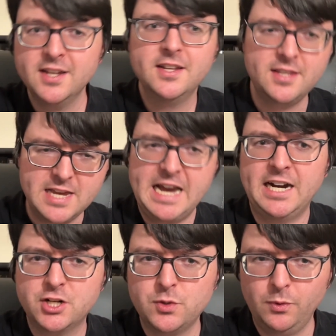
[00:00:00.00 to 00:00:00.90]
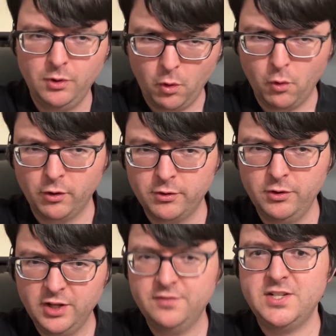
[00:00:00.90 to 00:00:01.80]
the actual
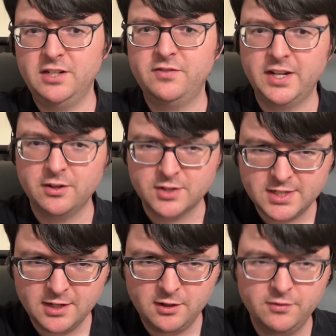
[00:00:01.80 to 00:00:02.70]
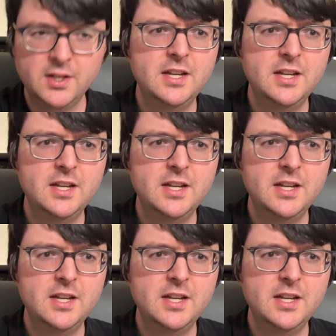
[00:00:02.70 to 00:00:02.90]
Oracle of Delphi herself,